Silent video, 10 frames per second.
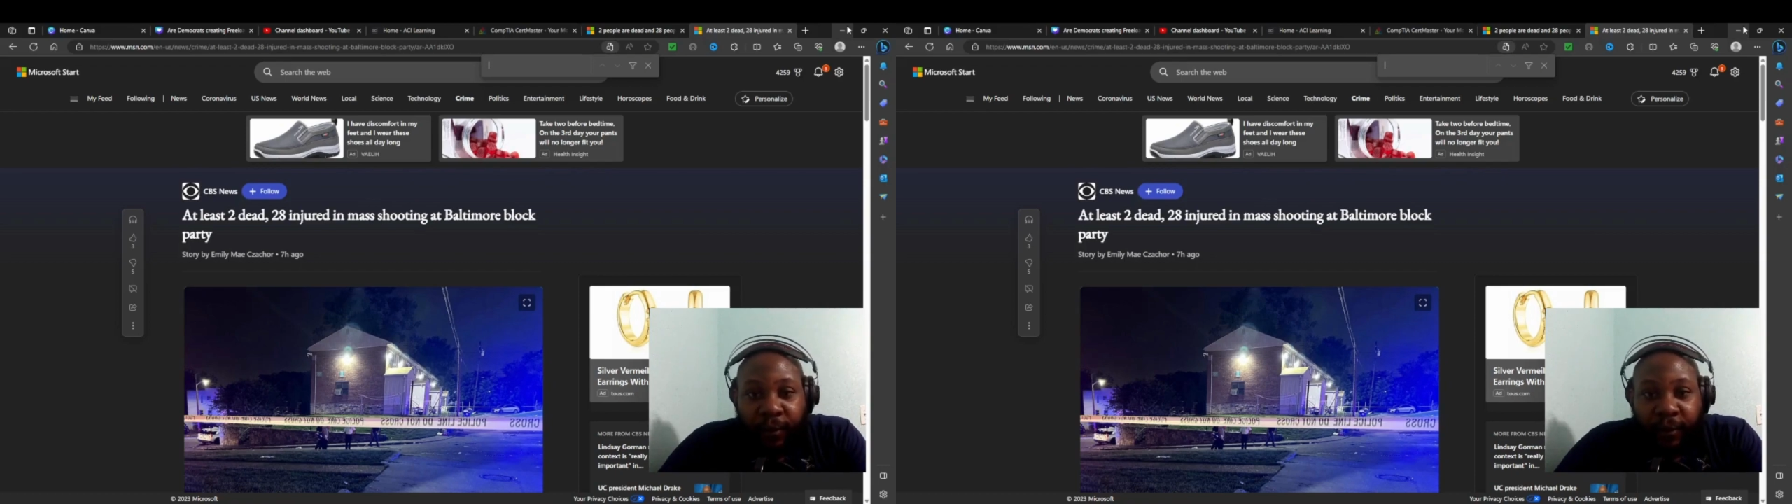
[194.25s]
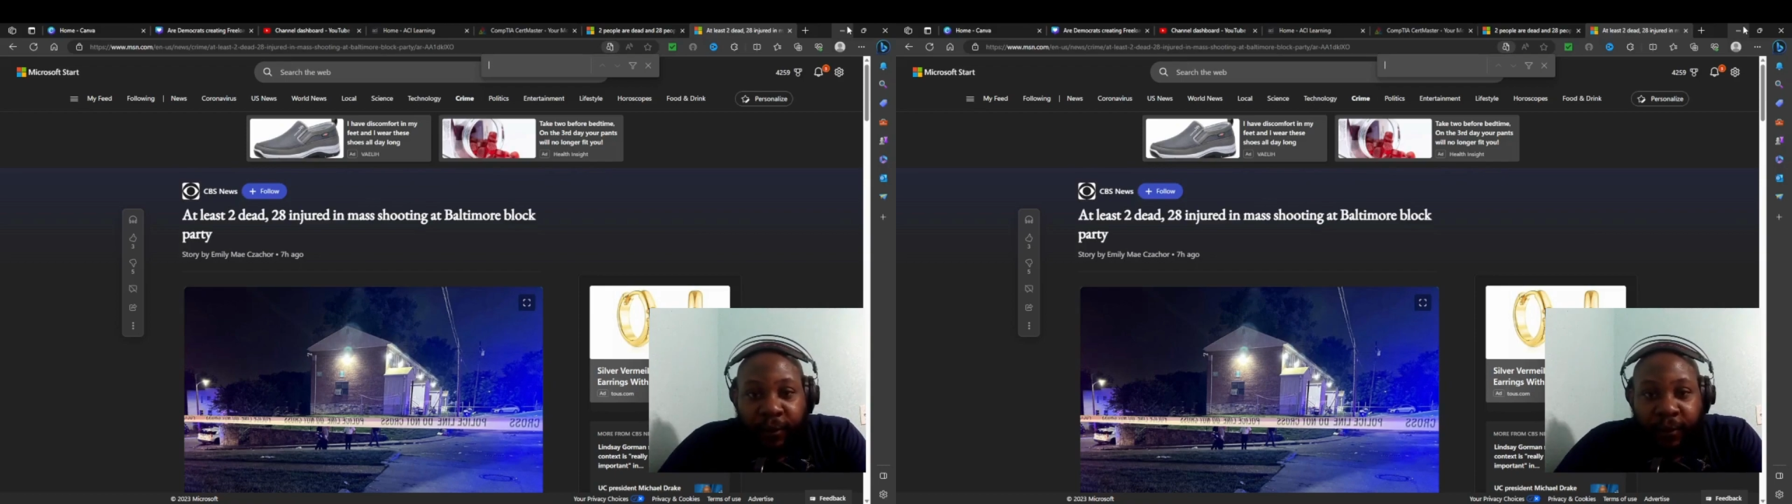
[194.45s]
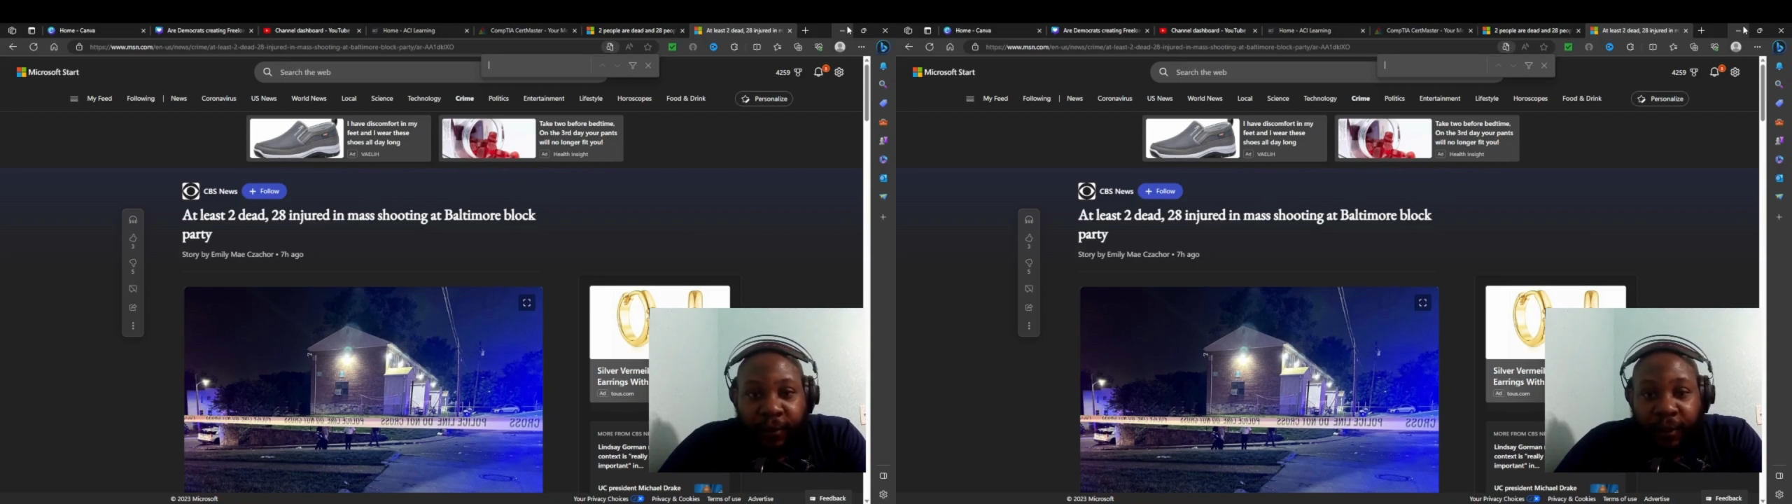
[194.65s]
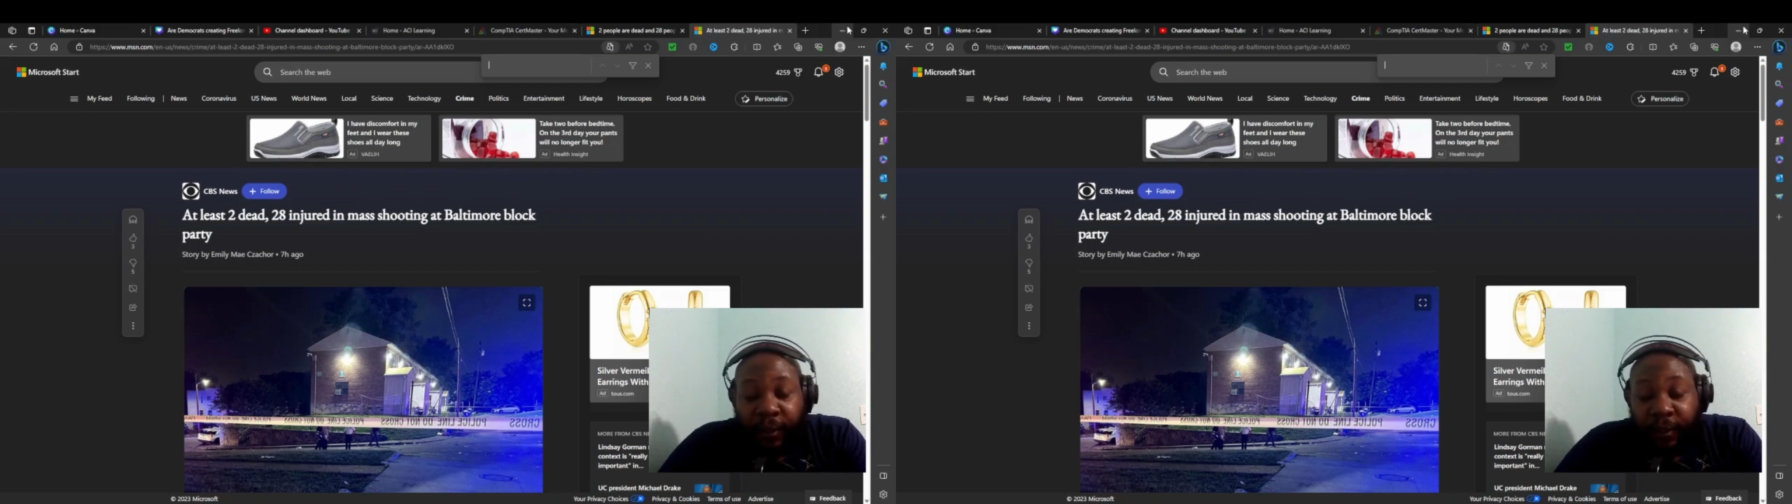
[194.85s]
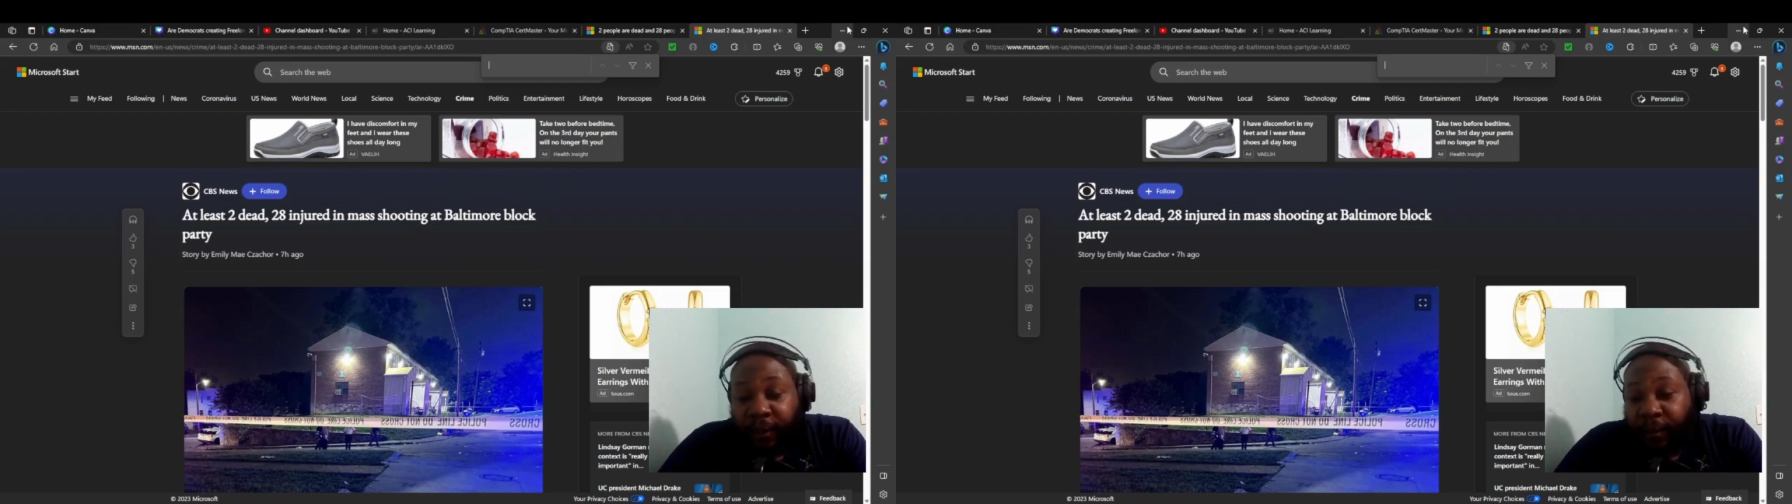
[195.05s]
So instead
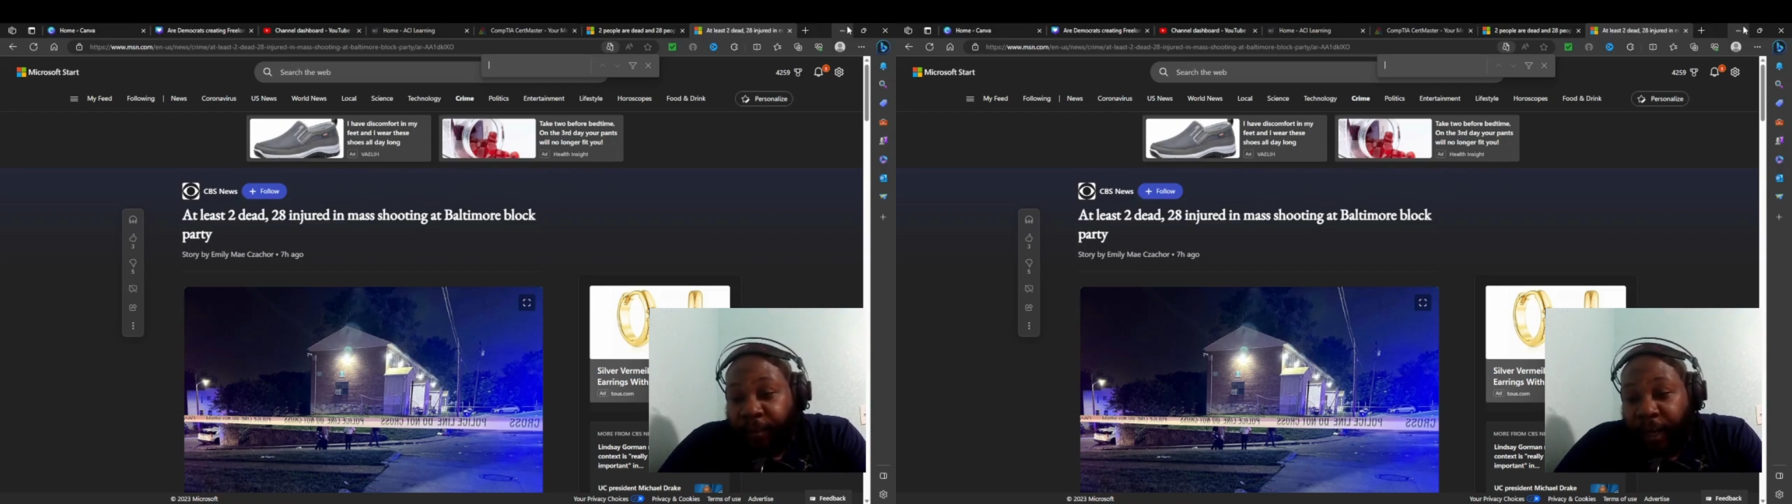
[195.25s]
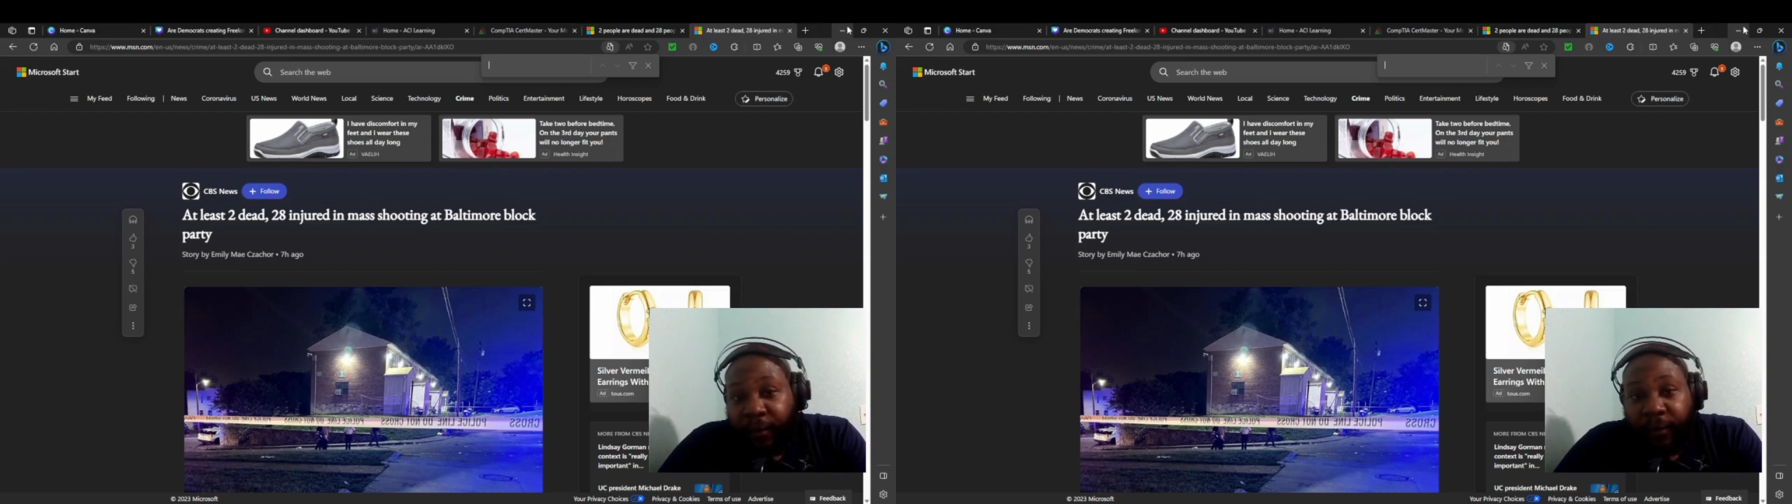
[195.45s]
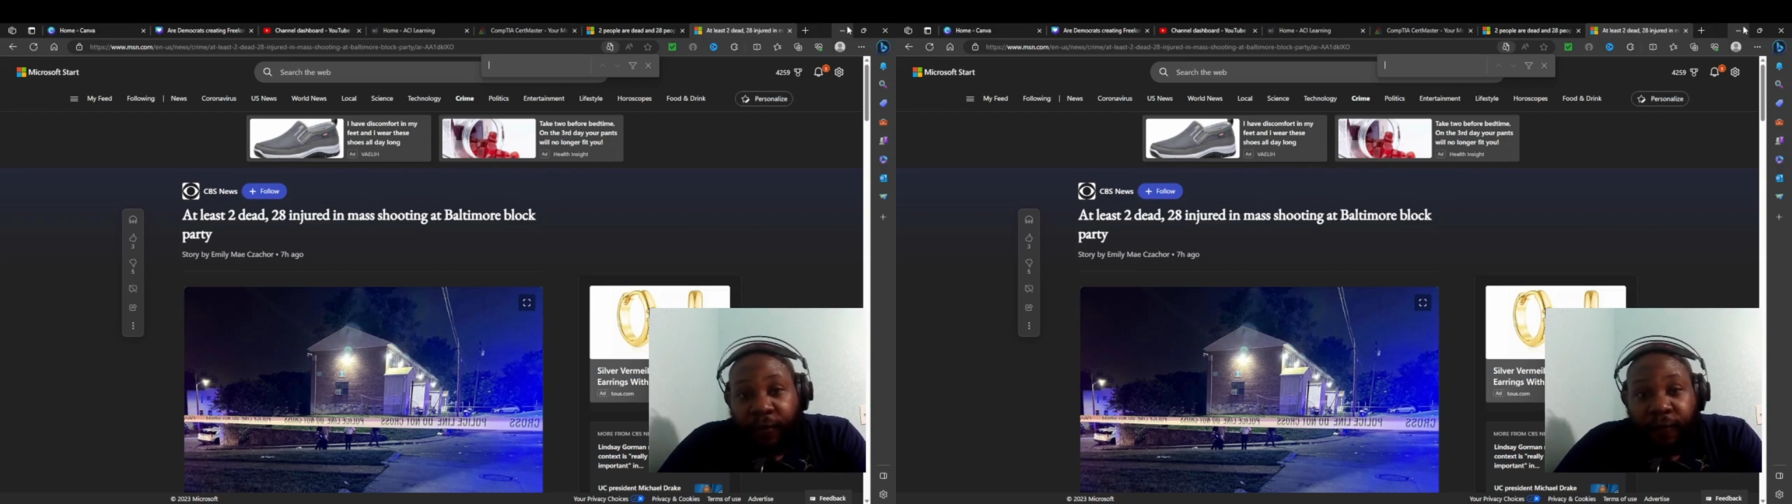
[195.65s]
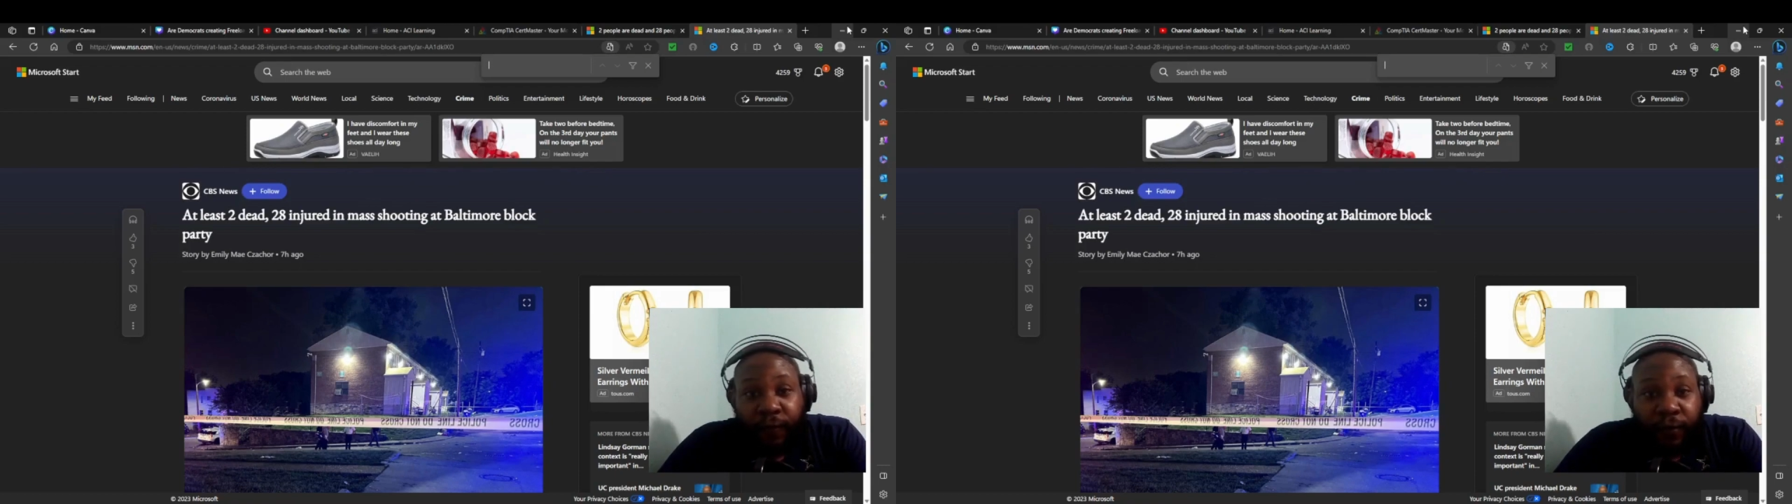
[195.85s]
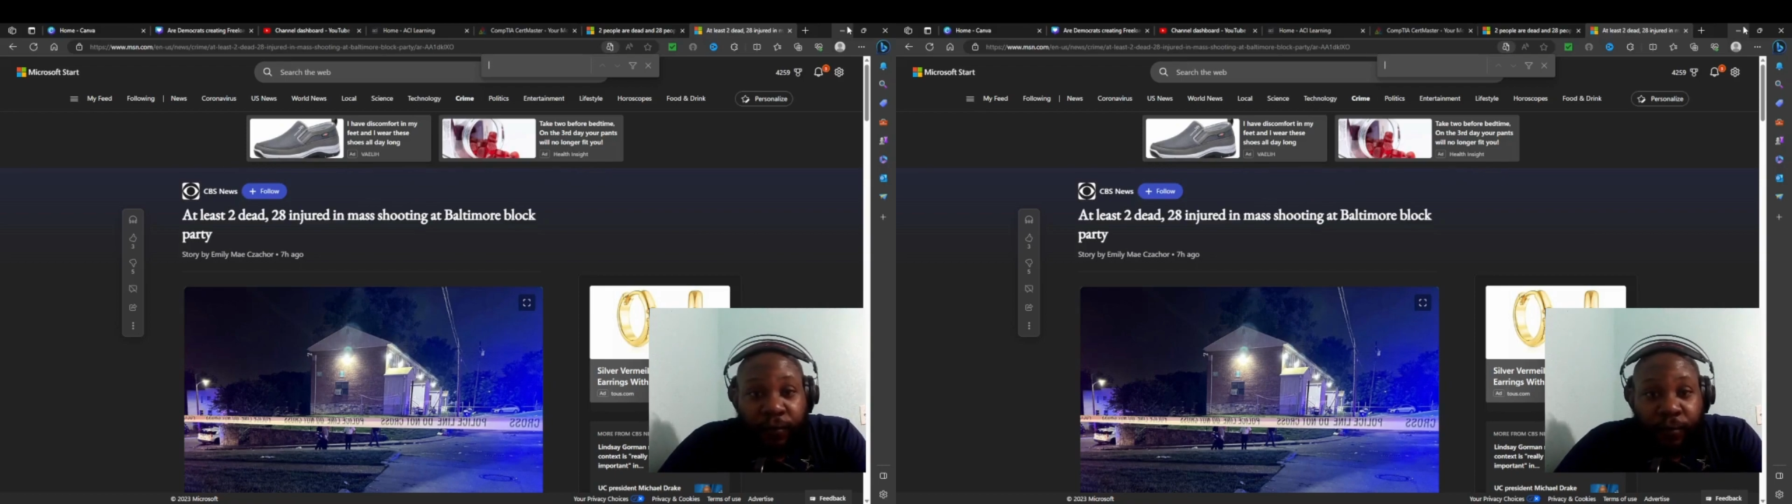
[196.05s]
of looking a barrel, looking a fool,